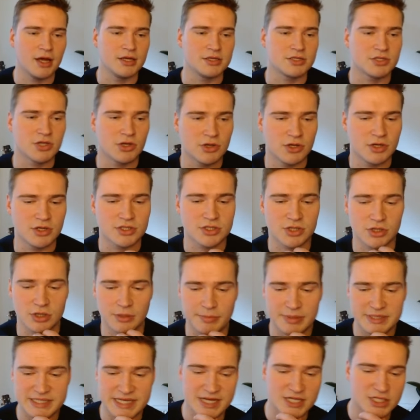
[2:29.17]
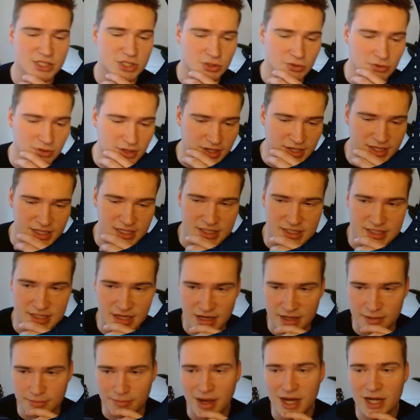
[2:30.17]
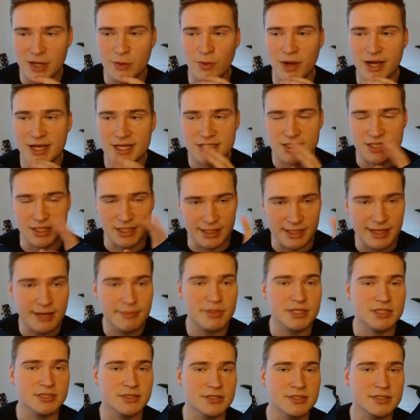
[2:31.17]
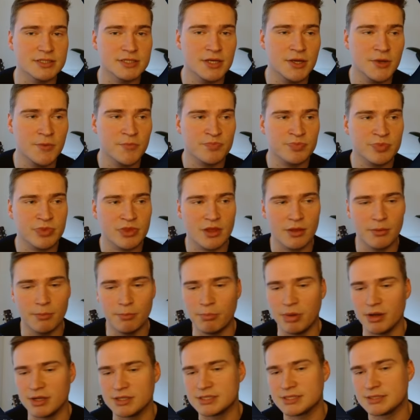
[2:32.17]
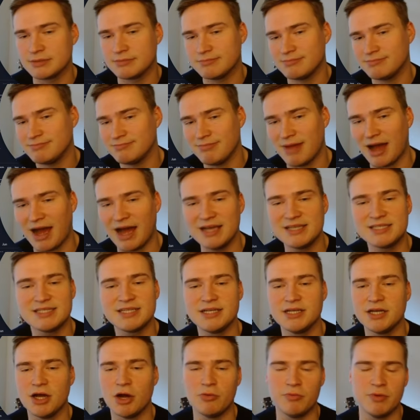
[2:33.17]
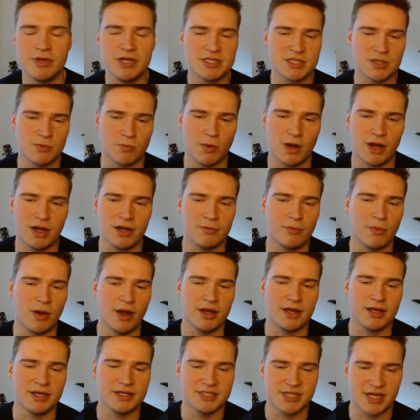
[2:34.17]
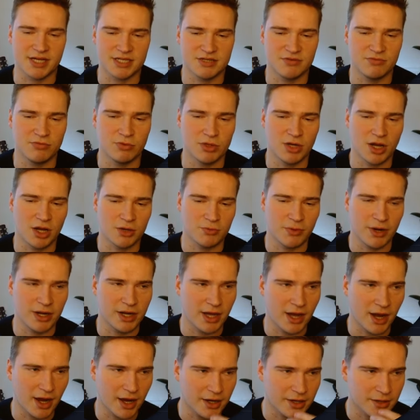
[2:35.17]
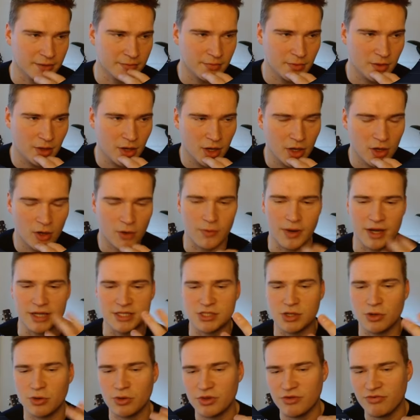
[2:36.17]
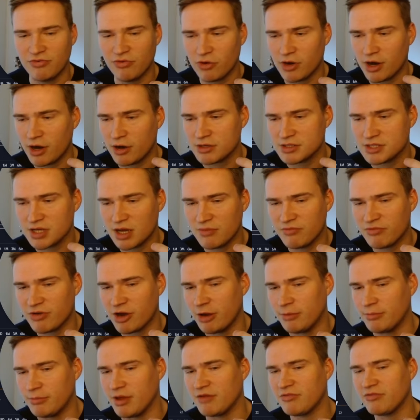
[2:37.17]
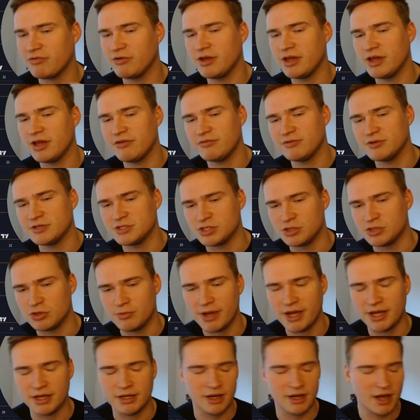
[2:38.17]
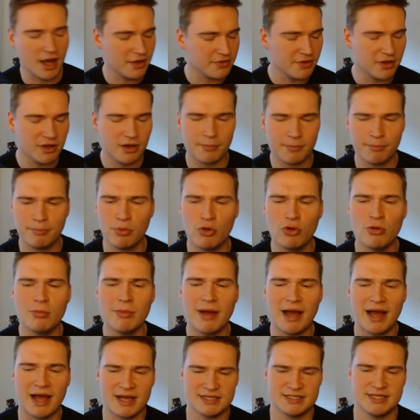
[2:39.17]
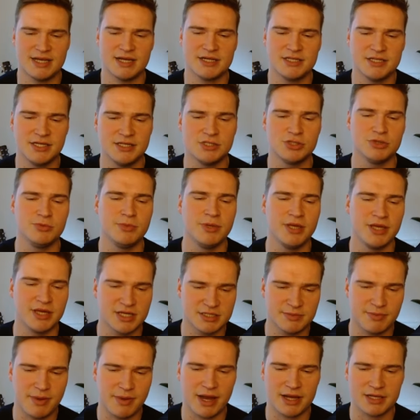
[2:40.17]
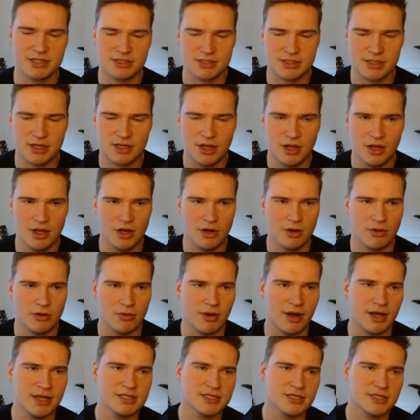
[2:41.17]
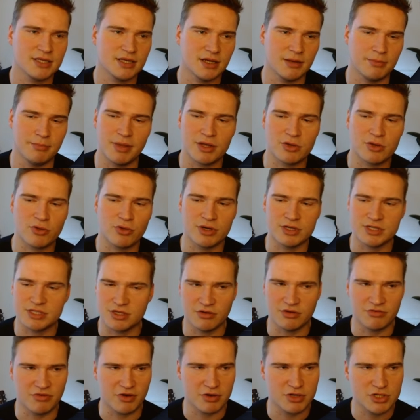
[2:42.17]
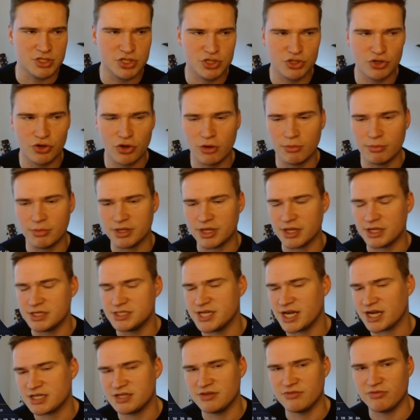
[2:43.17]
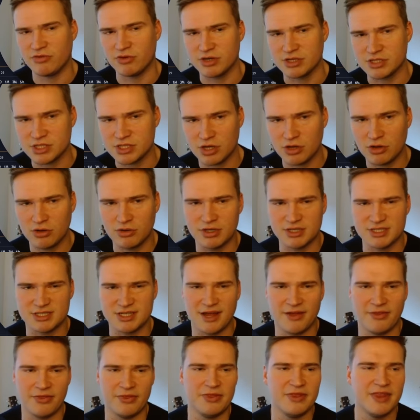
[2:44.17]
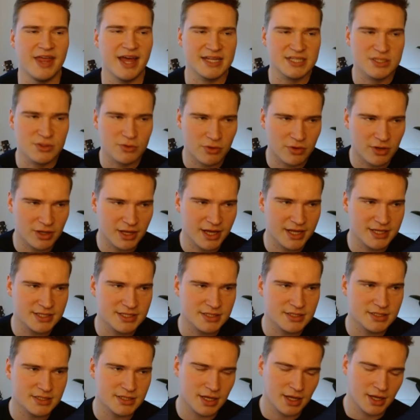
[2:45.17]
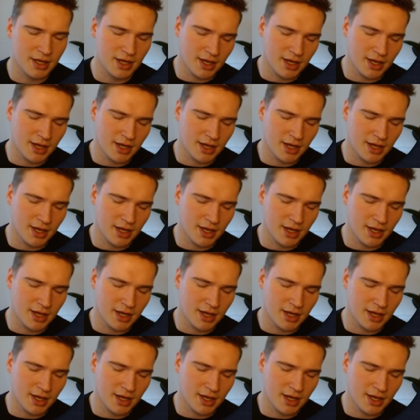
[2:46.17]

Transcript: So the potential is in many ways limited, but I see no reason why Injective would not rally higher. All right, so on the 4-hour time frame, if we zoom in, I think a pullback is actually to be expected. All right, Bitcoin is still very strong, but Injective on its own is not that correlated.